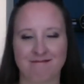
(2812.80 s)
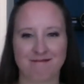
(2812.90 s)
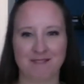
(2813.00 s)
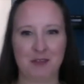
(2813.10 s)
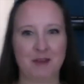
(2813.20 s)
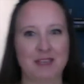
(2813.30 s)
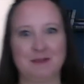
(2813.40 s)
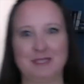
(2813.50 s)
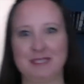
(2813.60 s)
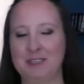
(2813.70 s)
You
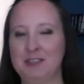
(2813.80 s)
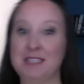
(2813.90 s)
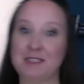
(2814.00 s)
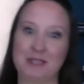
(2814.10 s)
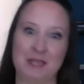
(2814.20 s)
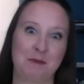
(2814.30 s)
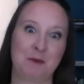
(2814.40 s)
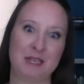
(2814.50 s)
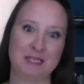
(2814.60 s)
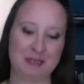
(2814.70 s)
guys are gonna think I'm
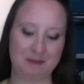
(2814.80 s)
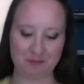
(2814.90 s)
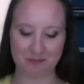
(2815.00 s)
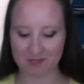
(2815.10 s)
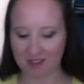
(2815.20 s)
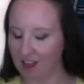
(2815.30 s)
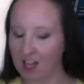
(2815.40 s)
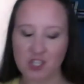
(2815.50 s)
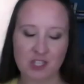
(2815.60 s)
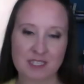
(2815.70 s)
crazy.
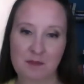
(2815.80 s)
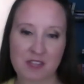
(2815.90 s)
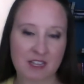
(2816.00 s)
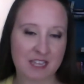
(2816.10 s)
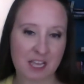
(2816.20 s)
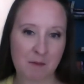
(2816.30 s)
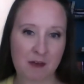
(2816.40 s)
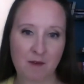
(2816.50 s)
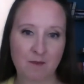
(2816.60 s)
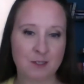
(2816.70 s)
Just something to think
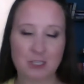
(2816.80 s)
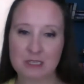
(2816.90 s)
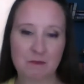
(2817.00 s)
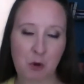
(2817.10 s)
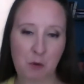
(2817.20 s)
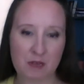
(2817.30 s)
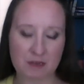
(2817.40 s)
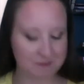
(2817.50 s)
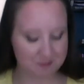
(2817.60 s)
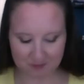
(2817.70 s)
about. Just I'm
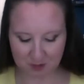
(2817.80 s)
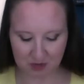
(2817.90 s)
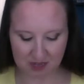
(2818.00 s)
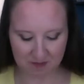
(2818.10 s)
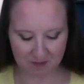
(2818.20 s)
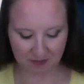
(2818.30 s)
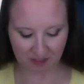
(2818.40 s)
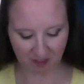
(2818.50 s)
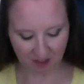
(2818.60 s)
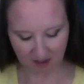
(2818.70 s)
open to it.
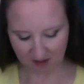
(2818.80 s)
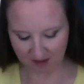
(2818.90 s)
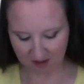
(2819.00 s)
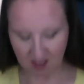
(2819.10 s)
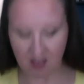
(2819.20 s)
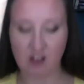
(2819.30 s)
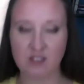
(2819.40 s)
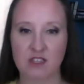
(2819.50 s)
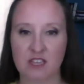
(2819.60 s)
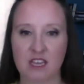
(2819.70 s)
I
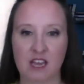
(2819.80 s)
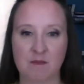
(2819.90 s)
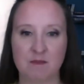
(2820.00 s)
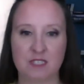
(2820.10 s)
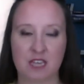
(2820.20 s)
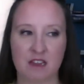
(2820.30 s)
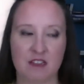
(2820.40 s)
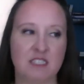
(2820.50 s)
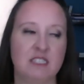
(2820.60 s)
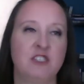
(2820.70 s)
also think
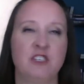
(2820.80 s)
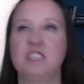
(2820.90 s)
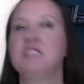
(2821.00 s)
this is turning into